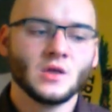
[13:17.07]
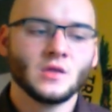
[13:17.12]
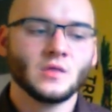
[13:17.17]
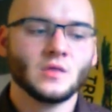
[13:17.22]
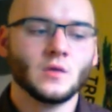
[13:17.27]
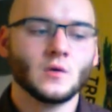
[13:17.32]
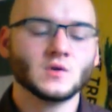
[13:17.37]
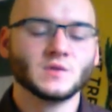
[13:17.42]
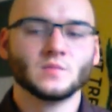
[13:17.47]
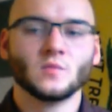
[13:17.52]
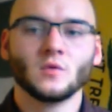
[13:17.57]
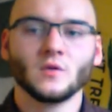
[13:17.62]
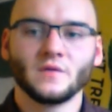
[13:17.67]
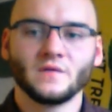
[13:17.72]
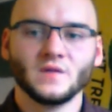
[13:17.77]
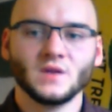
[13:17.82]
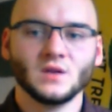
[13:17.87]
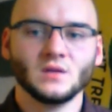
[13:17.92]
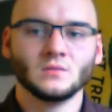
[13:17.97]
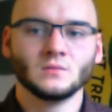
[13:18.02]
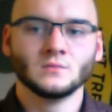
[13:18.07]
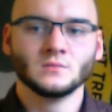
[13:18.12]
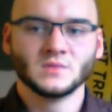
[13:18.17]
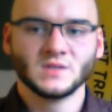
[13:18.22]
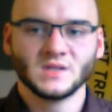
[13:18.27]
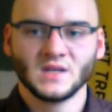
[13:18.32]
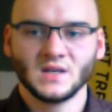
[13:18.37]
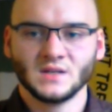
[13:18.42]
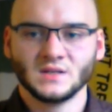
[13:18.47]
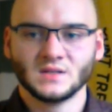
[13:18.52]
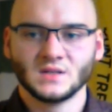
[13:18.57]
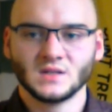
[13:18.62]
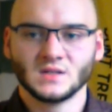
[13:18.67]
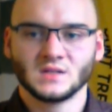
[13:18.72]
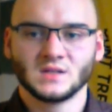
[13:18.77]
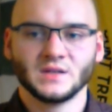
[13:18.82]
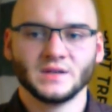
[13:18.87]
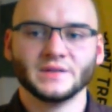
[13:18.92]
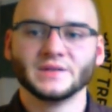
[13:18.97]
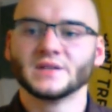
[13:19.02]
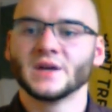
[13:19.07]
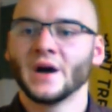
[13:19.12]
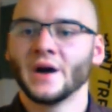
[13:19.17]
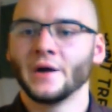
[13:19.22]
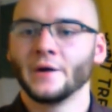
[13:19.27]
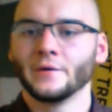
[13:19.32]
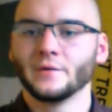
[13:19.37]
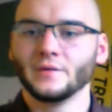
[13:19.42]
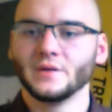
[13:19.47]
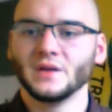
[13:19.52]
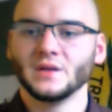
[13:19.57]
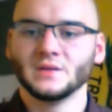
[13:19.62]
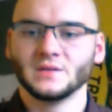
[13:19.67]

those morphemes exist entirely